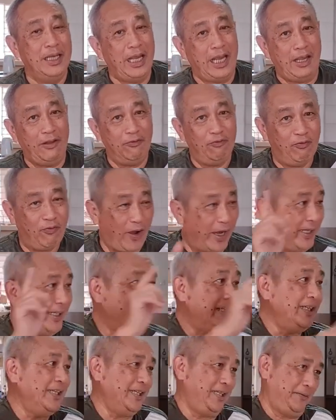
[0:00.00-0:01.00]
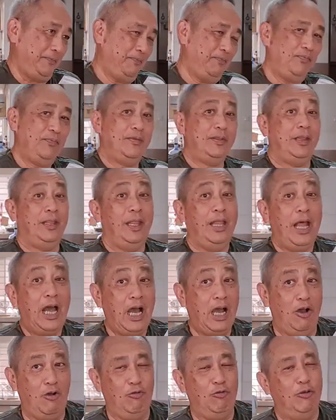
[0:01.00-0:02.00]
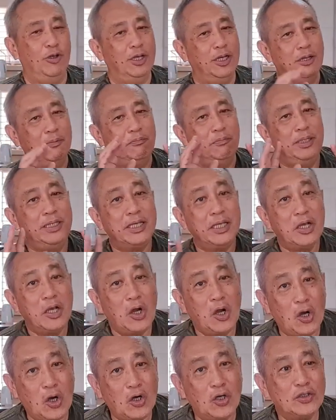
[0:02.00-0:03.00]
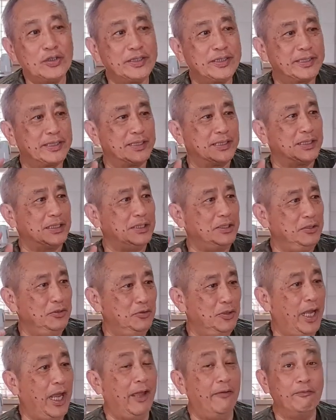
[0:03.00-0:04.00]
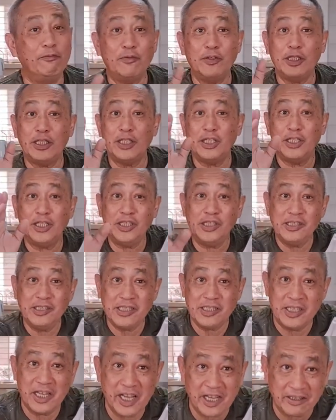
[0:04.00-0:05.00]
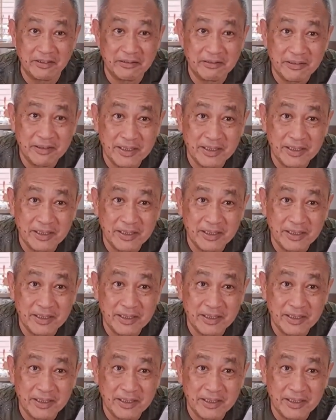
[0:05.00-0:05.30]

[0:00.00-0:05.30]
And finally, now, because you have internet,